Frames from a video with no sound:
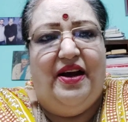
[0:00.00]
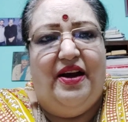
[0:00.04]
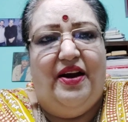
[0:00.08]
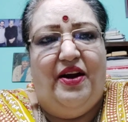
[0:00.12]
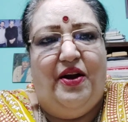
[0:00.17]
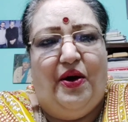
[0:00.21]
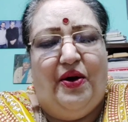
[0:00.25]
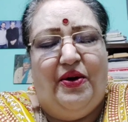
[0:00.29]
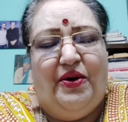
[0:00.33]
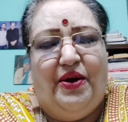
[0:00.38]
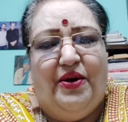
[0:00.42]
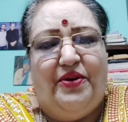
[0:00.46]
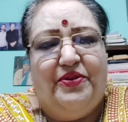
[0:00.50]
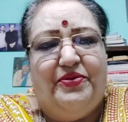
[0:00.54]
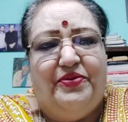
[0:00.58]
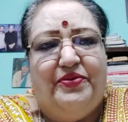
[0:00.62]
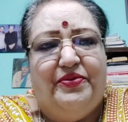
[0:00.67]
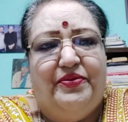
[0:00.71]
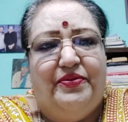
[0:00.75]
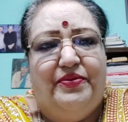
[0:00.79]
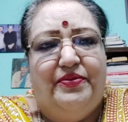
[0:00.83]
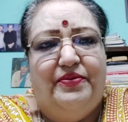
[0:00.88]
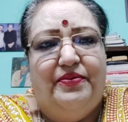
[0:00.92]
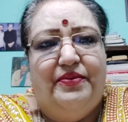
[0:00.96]
a lot of
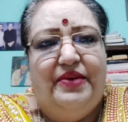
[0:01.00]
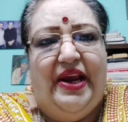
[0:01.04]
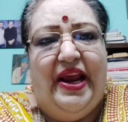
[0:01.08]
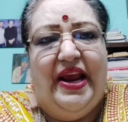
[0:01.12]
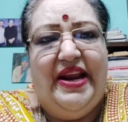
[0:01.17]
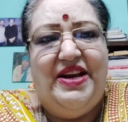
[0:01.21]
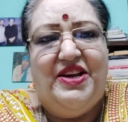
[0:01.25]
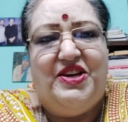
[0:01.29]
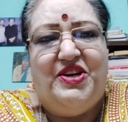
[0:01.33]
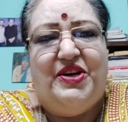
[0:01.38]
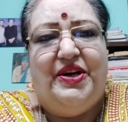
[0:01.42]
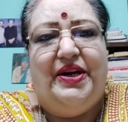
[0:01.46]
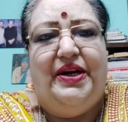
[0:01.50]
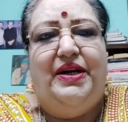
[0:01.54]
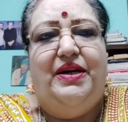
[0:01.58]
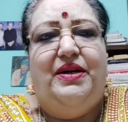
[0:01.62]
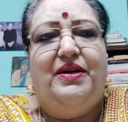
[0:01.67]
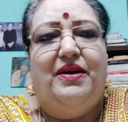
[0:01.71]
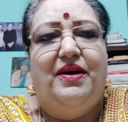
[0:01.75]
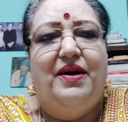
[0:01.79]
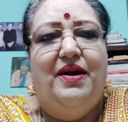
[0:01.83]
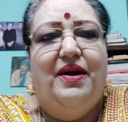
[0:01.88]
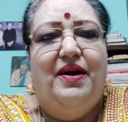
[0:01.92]
ancient